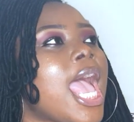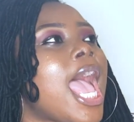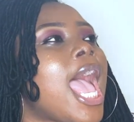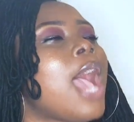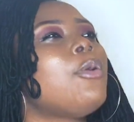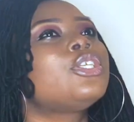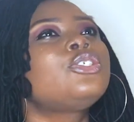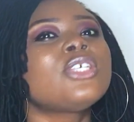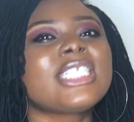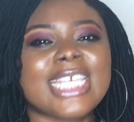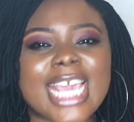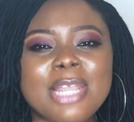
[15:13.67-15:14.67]
I was so
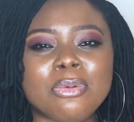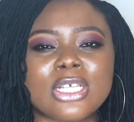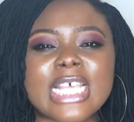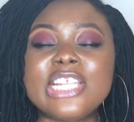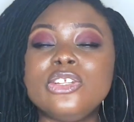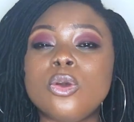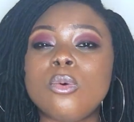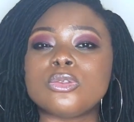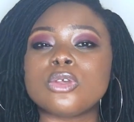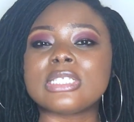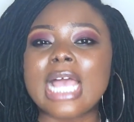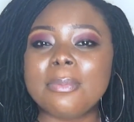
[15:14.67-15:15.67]
scared because I didn't know what
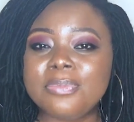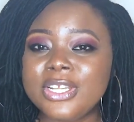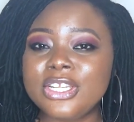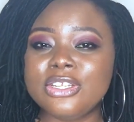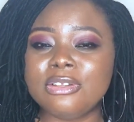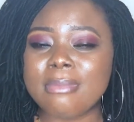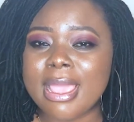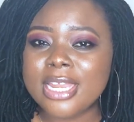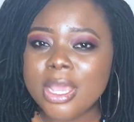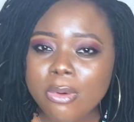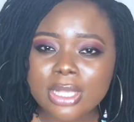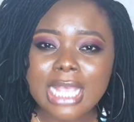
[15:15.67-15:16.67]
was happening in my
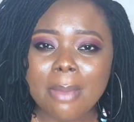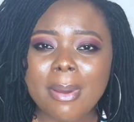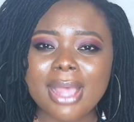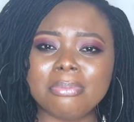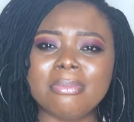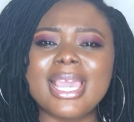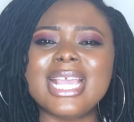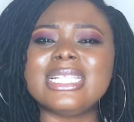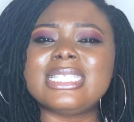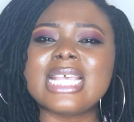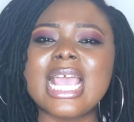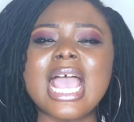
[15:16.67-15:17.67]
neighbor's
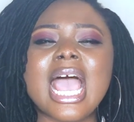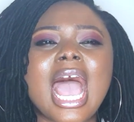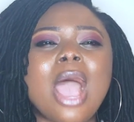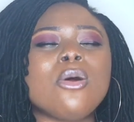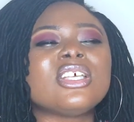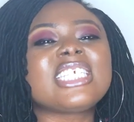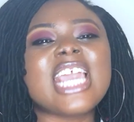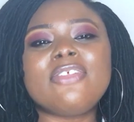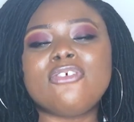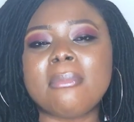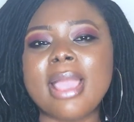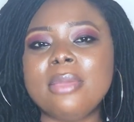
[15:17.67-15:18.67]
apartment. I was scared
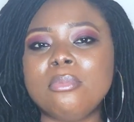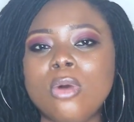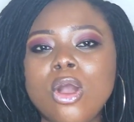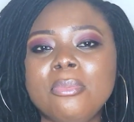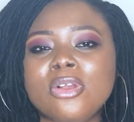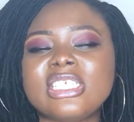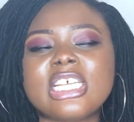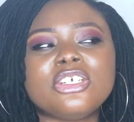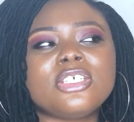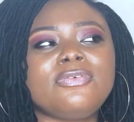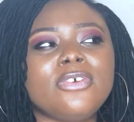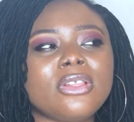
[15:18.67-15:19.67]
for my mom because I
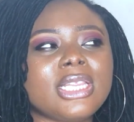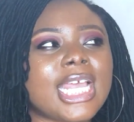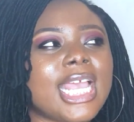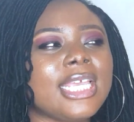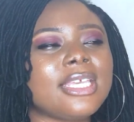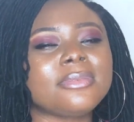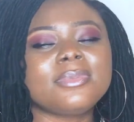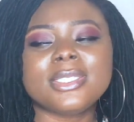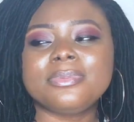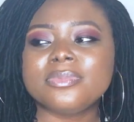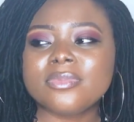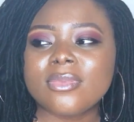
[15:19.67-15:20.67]
just felt like,
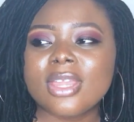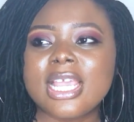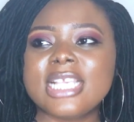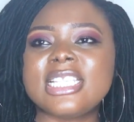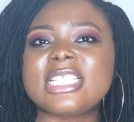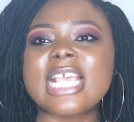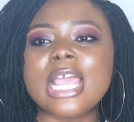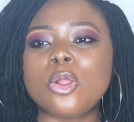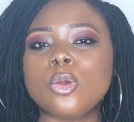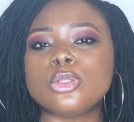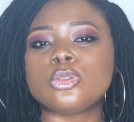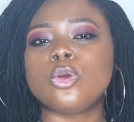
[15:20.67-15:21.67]
is this guy not
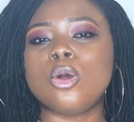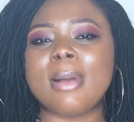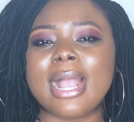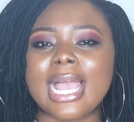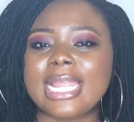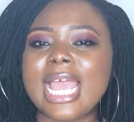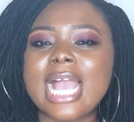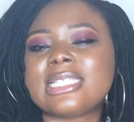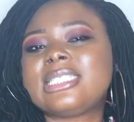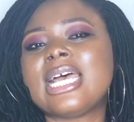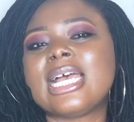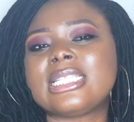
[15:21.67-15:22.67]
going to go back and ask
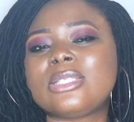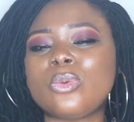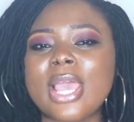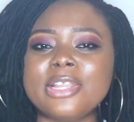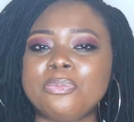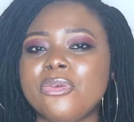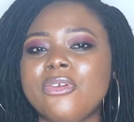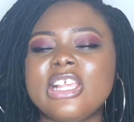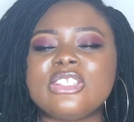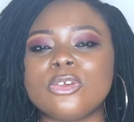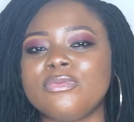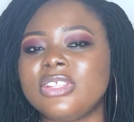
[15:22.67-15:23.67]
that where are the
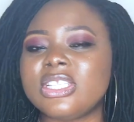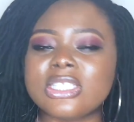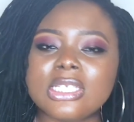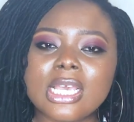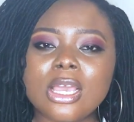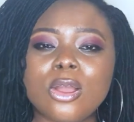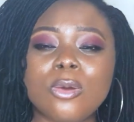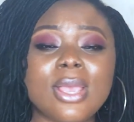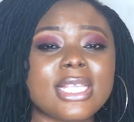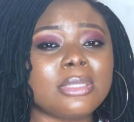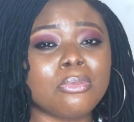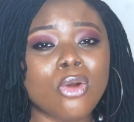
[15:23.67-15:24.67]
parents of this girl,
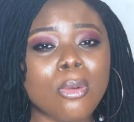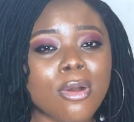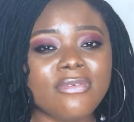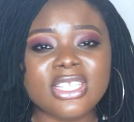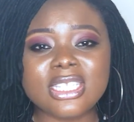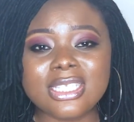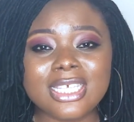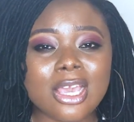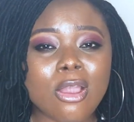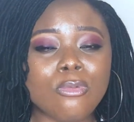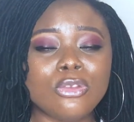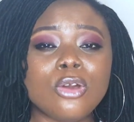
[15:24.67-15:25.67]
where's the mom of this
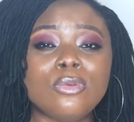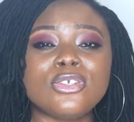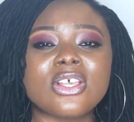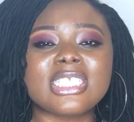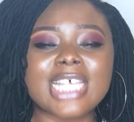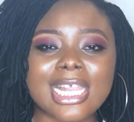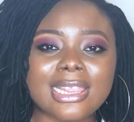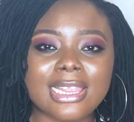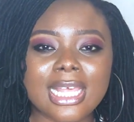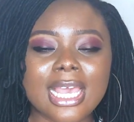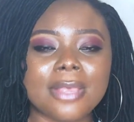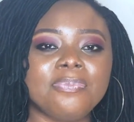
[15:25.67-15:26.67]
girl? You know, we just sat
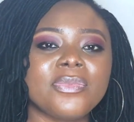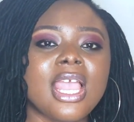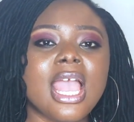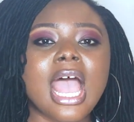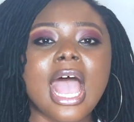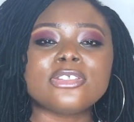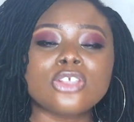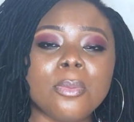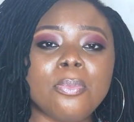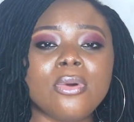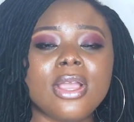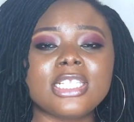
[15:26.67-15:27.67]
there. At some
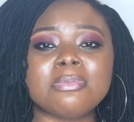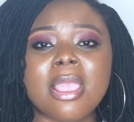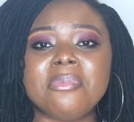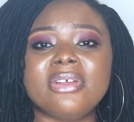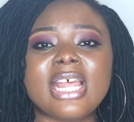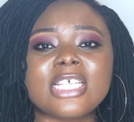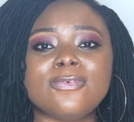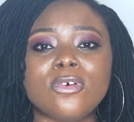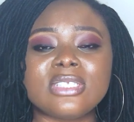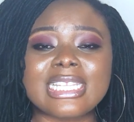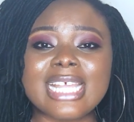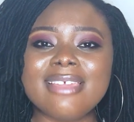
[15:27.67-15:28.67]
point my brother's phone
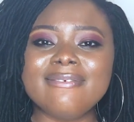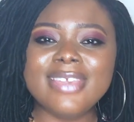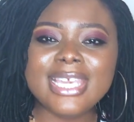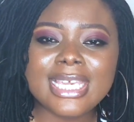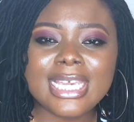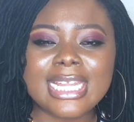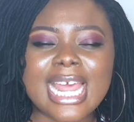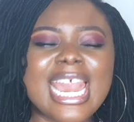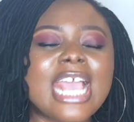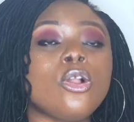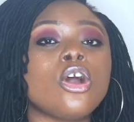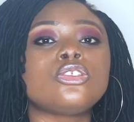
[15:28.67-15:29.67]
started ringing and
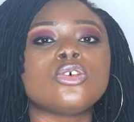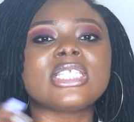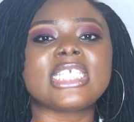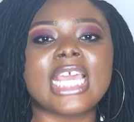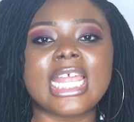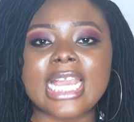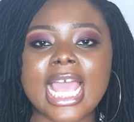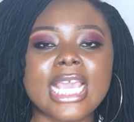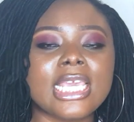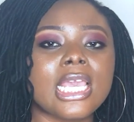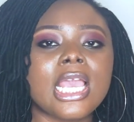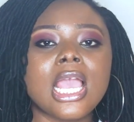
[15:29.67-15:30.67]
I got so scared,
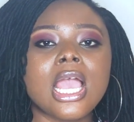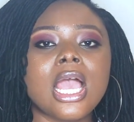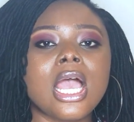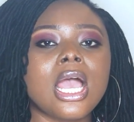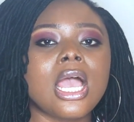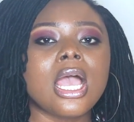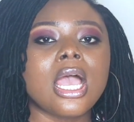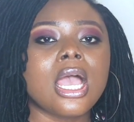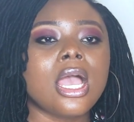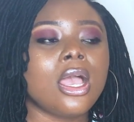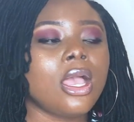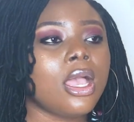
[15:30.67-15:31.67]
like
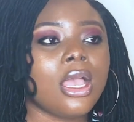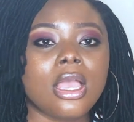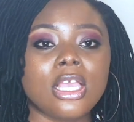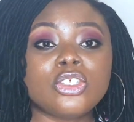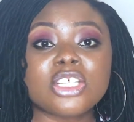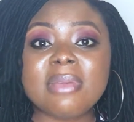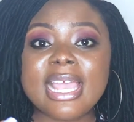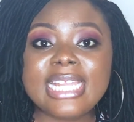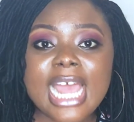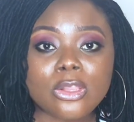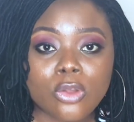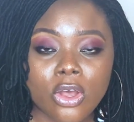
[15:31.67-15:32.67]
it was my
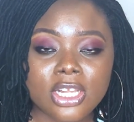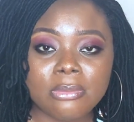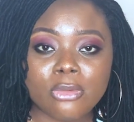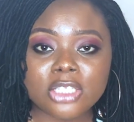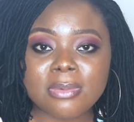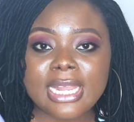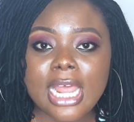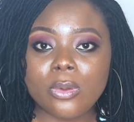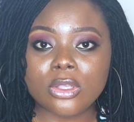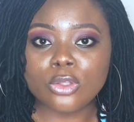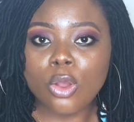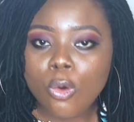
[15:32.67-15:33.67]
dad calling because my dad
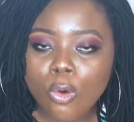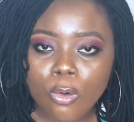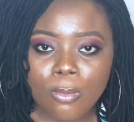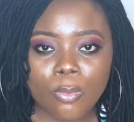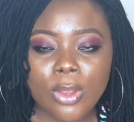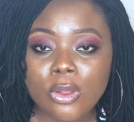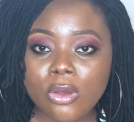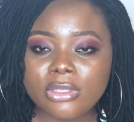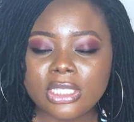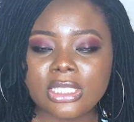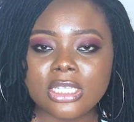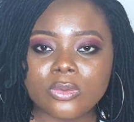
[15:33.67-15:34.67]
was not home when all
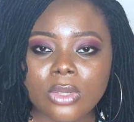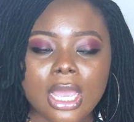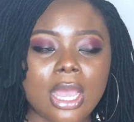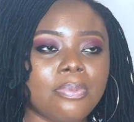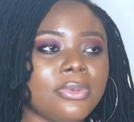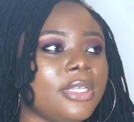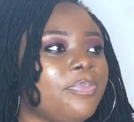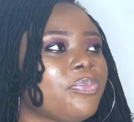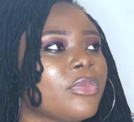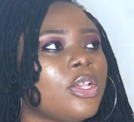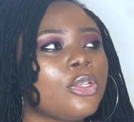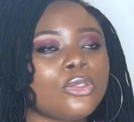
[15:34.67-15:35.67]
these things were happening.
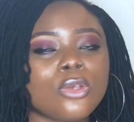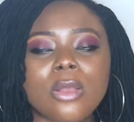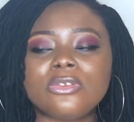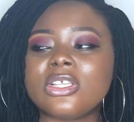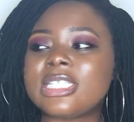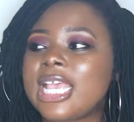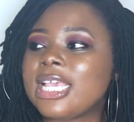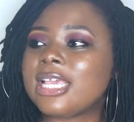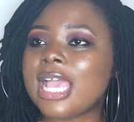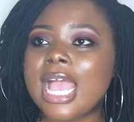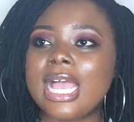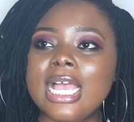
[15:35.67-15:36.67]
So I was just like,
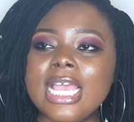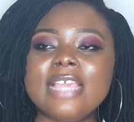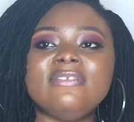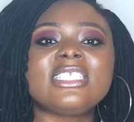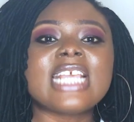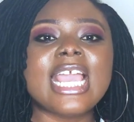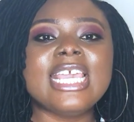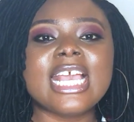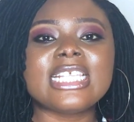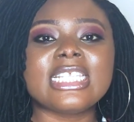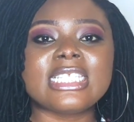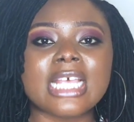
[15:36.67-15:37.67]
if this guy hears
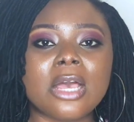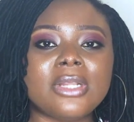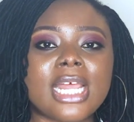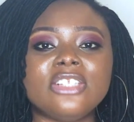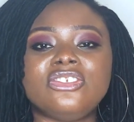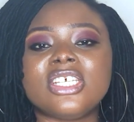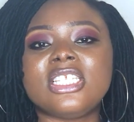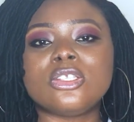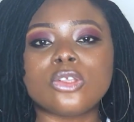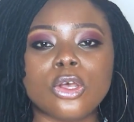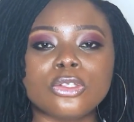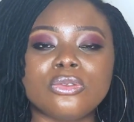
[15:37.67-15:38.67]
the sound and chases
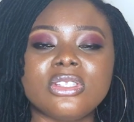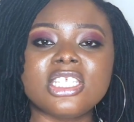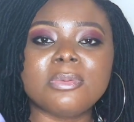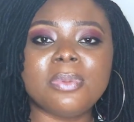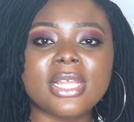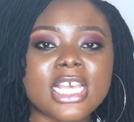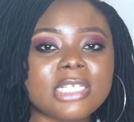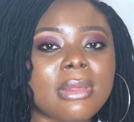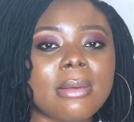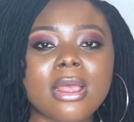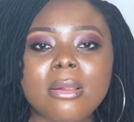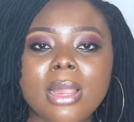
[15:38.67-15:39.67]
us to this place, blah
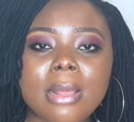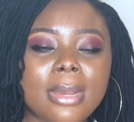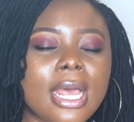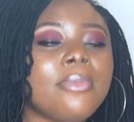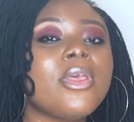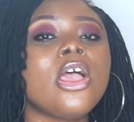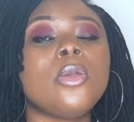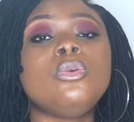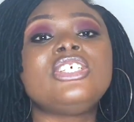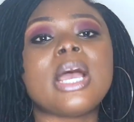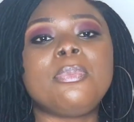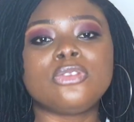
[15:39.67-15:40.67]
blah blah blah, we
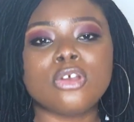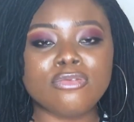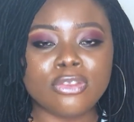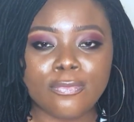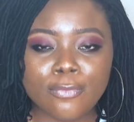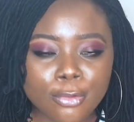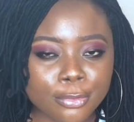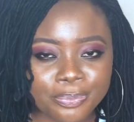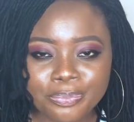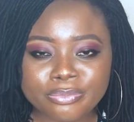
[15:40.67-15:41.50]
shall put off the phone.